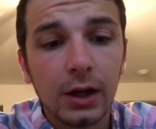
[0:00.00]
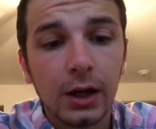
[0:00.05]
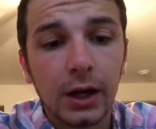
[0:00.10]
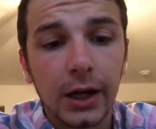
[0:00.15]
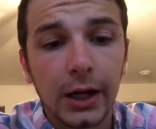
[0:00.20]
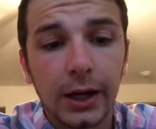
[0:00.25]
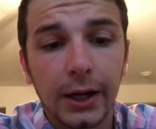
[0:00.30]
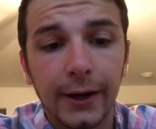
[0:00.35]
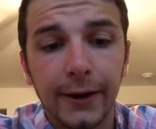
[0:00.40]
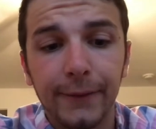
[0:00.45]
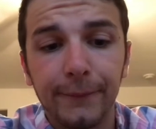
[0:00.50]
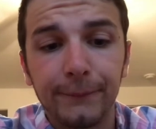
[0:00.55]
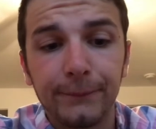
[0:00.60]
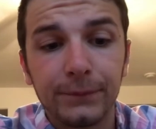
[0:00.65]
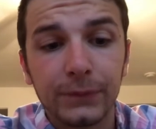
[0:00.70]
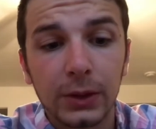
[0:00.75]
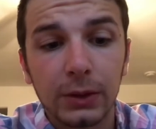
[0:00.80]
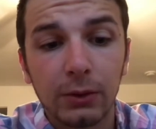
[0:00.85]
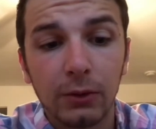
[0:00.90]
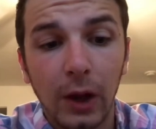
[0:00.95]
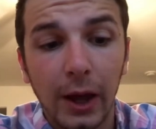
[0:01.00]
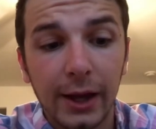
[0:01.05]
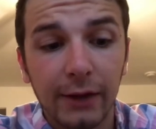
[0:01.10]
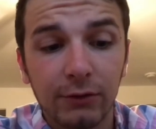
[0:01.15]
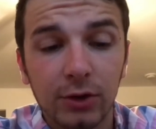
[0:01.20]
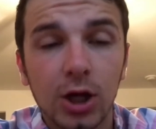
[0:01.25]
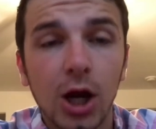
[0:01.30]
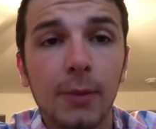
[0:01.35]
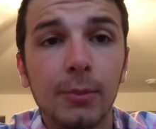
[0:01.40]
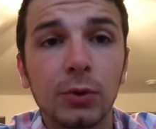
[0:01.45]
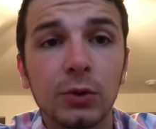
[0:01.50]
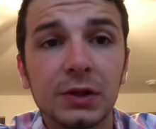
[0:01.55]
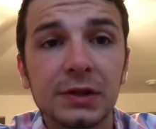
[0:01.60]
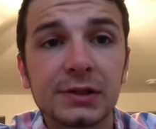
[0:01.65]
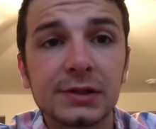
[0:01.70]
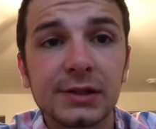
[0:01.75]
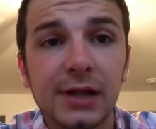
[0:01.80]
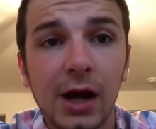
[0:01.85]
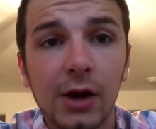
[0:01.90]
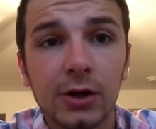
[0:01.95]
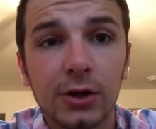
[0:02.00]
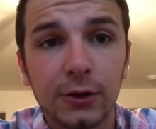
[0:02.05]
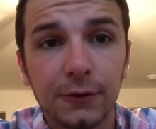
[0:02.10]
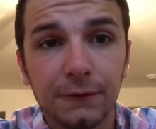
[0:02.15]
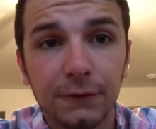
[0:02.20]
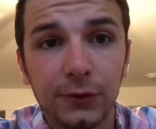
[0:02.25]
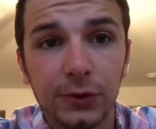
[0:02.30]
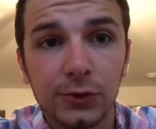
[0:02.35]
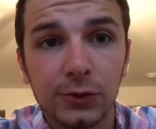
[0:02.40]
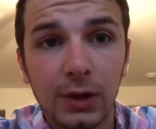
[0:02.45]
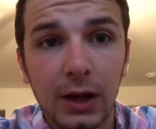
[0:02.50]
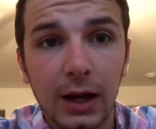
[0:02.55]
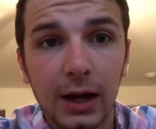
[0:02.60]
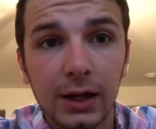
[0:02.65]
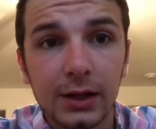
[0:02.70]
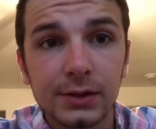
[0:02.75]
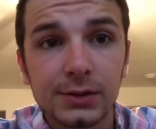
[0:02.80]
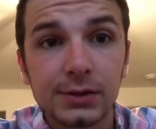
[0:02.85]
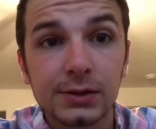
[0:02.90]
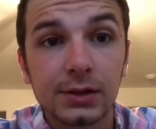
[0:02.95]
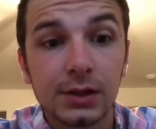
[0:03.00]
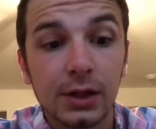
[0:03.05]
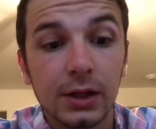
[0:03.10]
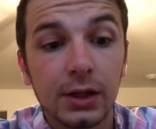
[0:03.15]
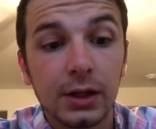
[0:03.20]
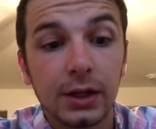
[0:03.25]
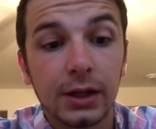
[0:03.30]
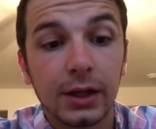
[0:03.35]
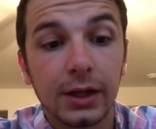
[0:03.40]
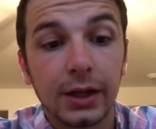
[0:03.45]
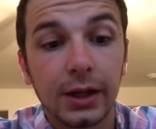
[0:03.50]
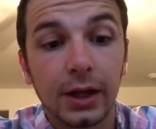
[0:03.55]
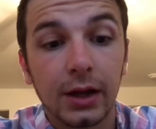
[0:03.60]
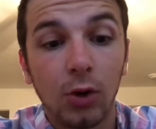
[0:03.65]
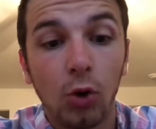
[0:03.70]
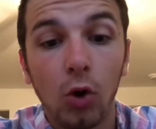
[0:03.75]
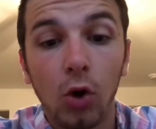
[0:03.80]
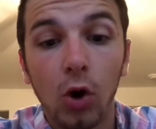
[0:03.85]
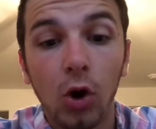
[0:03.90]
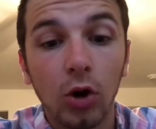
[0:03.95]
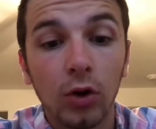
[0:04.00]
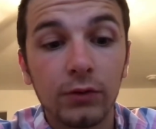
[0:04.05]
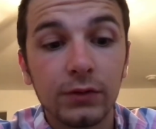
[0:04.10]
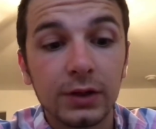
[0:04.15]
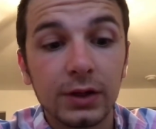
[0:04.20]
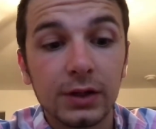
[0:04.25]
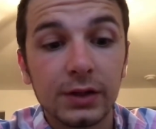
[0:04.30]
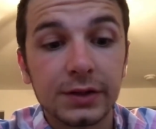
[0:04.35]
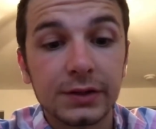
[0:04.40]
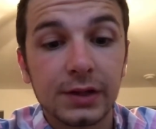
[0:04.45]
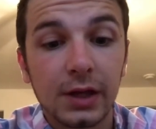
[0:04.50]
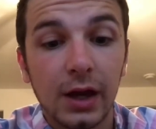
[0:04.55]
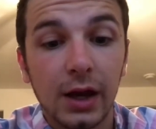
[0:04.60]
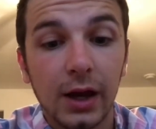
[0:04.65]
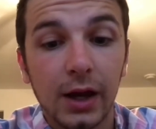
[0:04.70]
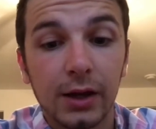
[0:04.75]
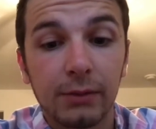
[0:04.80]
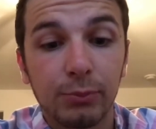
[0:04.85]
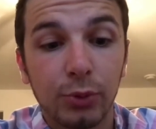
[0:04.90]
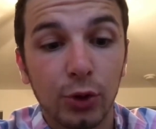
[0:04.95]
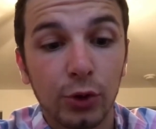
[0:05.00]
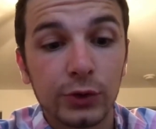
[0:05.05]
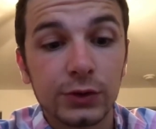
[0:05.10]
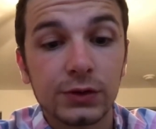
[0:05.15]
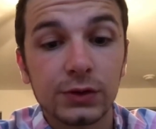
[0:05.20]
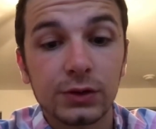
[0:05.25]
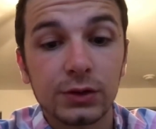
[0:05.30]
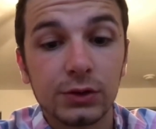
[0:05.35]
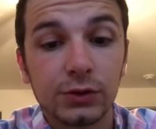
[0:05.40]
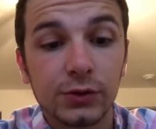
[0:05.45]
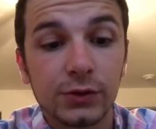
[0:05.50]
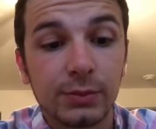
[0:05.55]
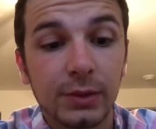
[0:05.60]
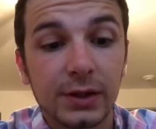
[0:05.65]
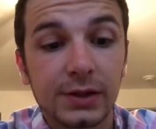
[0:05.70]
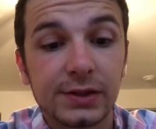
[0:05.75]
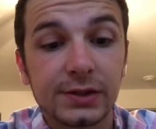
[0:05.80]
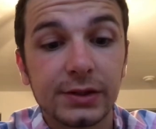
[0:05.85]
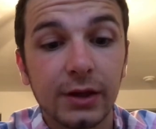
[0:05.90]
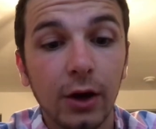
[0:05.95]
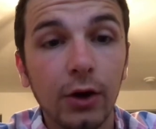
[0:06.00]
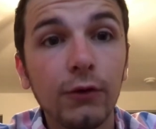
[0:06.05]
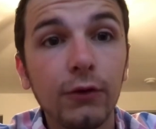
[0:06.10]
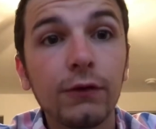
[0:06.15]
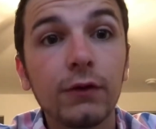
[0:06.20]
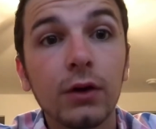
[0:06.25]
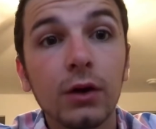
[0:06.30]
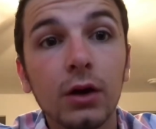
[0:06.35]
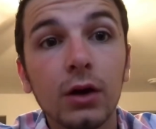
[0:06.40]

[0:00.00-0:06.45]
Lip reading: I have a couple listed out here for you guys, and all of these I personally use myself,